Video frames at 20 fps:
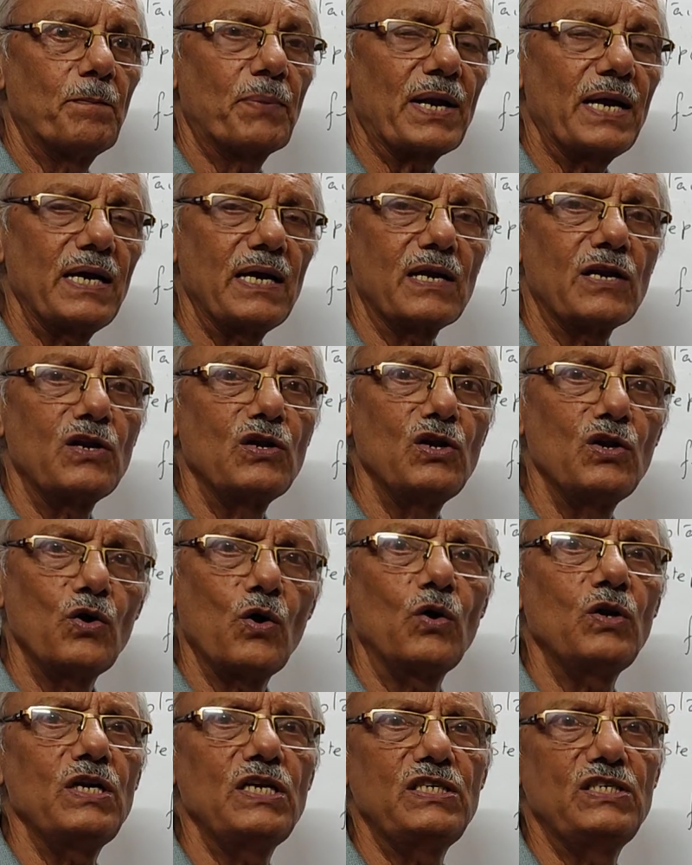prior
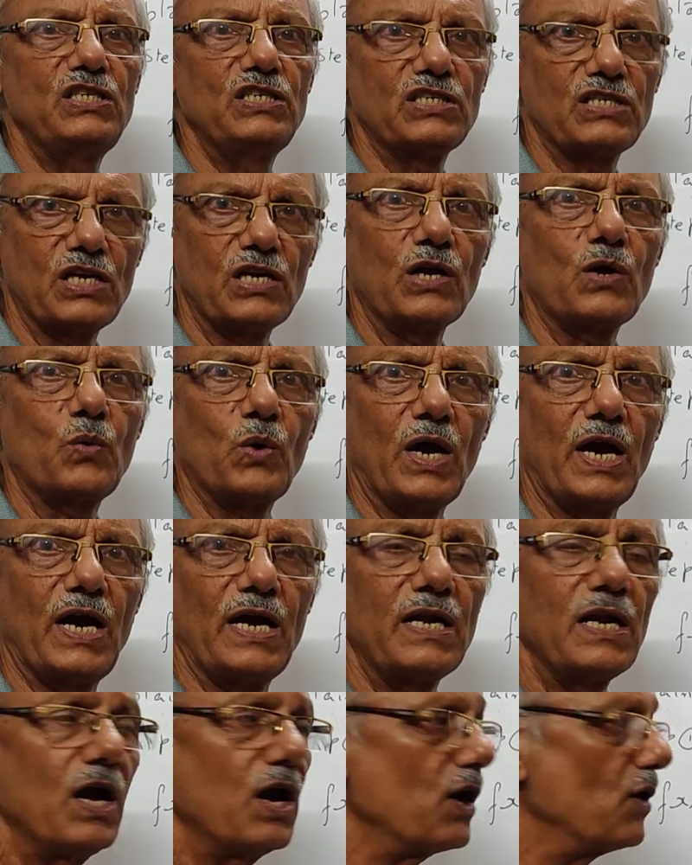knowledge is
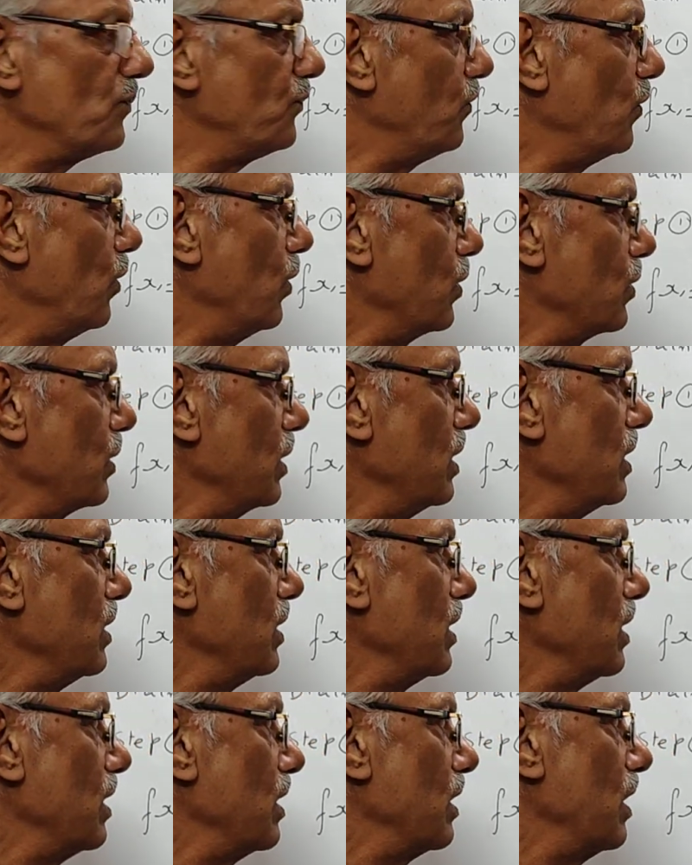required for
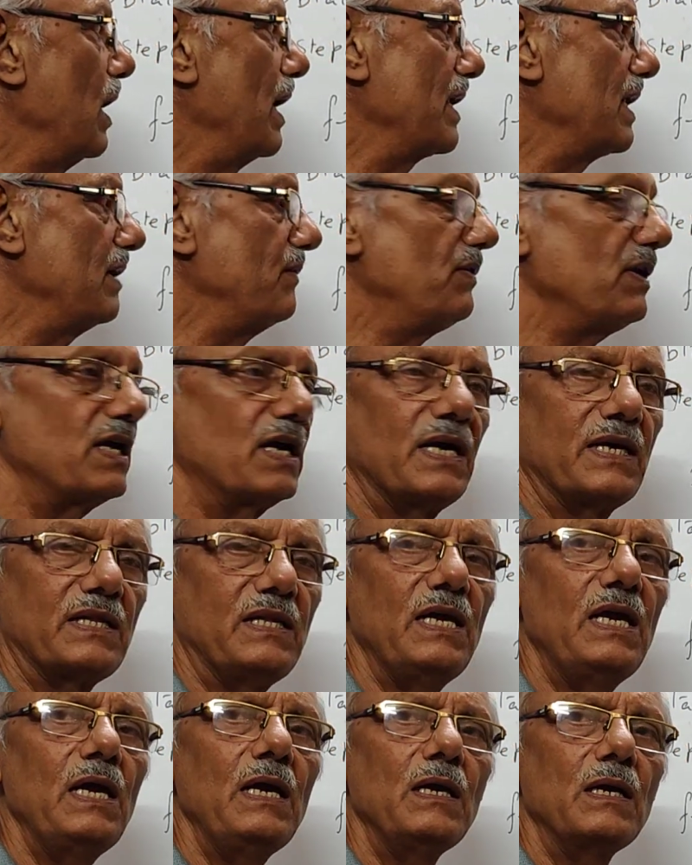arriving
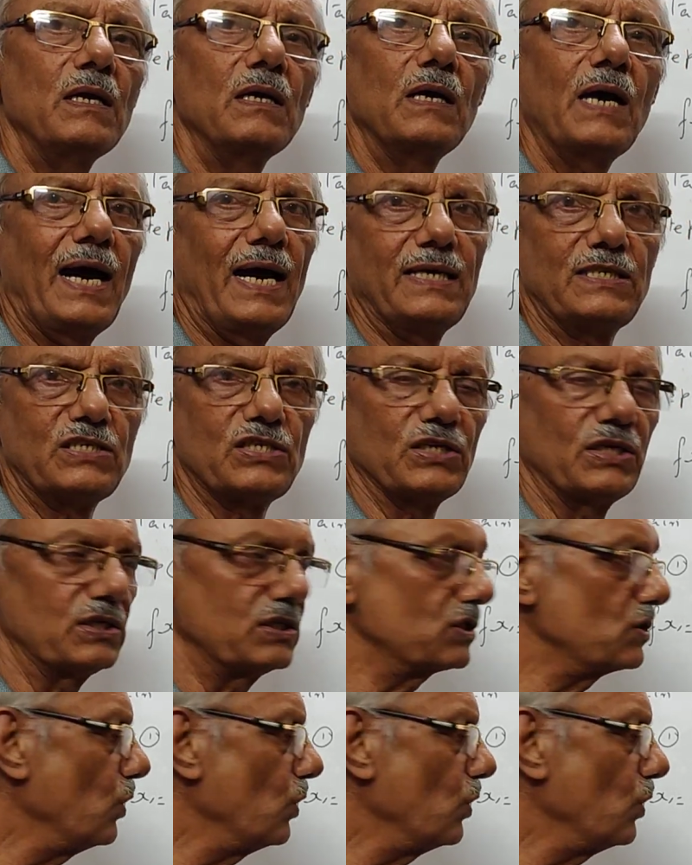at the answer.